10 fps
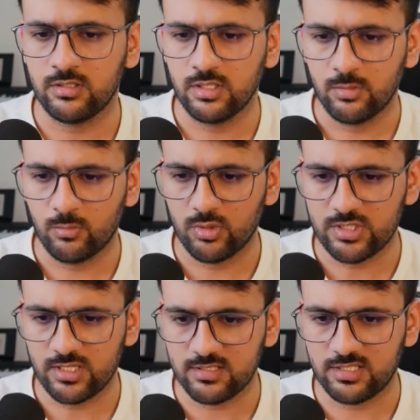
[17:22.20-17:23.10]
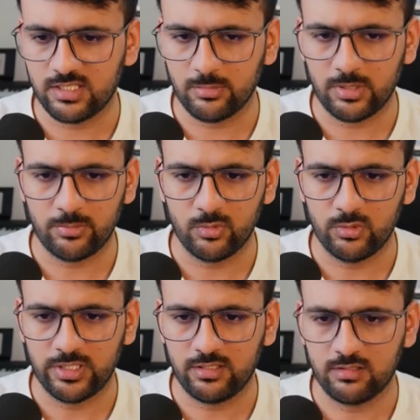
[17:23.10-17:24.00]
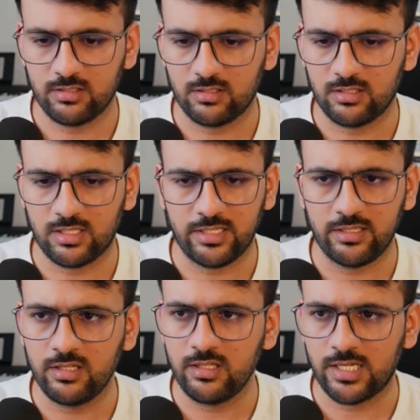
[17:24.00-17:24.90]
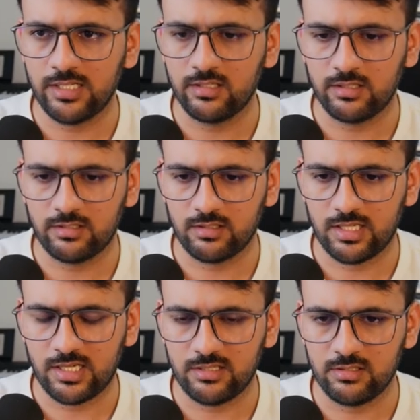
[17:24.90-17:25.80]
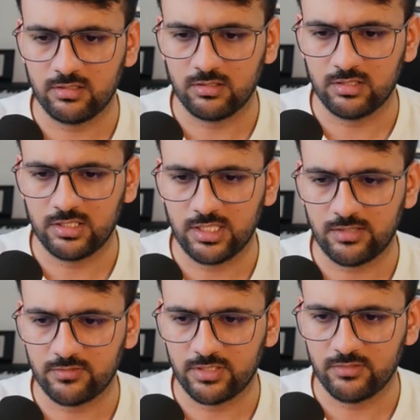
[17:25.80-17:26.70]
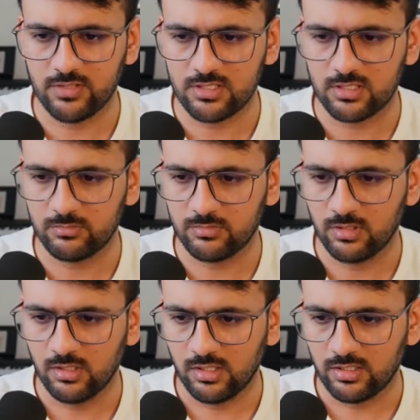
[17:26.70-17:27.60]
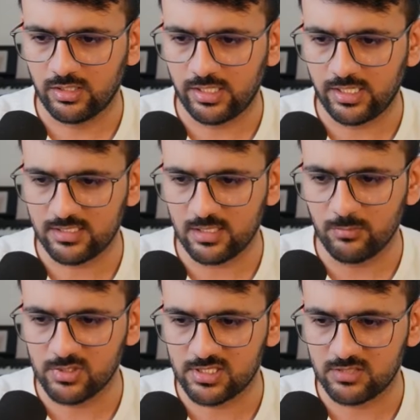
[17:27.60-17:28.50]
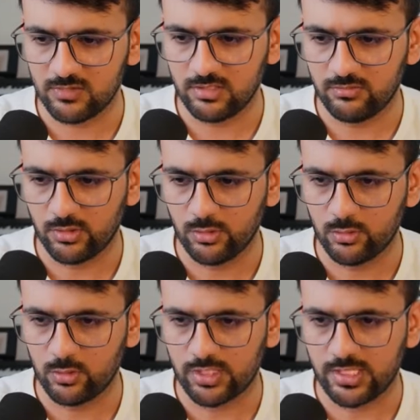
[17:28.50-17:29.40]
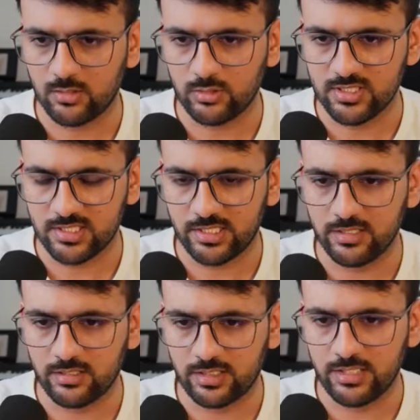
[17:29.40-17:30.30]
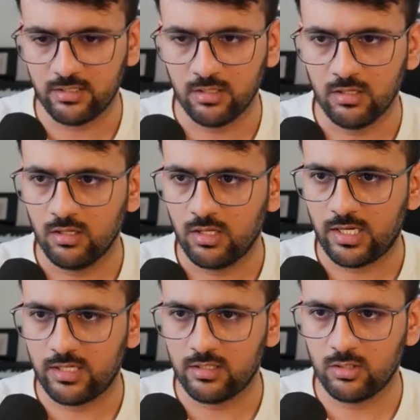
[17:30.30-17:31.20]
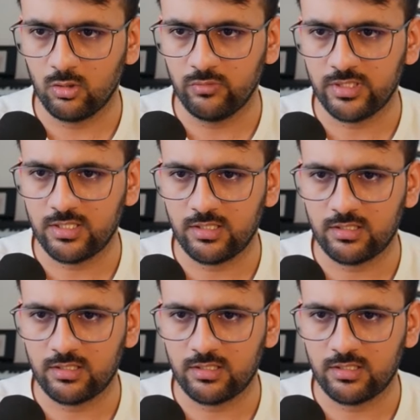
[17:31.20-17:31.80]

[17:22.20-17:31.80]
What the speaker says: Motia's GitHub repo. Like I really liked it, and they have given some great examples as well for you to try out inside it, right? And along with that,